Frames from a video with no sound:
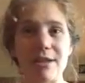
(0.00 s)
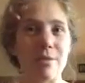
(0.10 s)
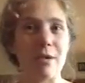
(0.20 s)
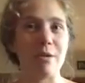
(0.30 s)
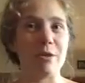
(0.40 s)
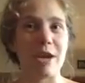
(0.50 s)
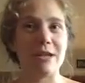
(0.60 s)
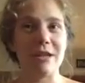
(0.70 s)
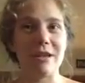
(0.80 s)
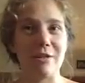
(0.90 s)
same thing with
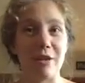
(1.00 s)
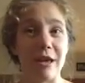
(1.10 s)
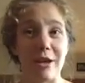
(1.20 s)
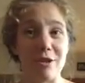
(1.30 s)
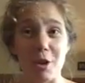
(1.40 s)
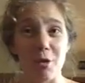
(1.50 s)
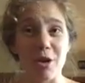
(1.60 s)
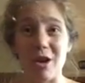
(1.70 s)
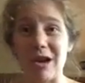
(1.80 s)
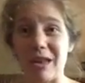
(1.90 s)
Jason, if he can get a toe
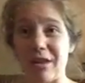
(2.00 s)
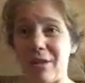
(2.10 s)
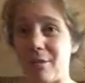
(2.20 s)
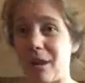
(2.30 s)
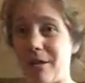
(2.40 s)
hold on anything,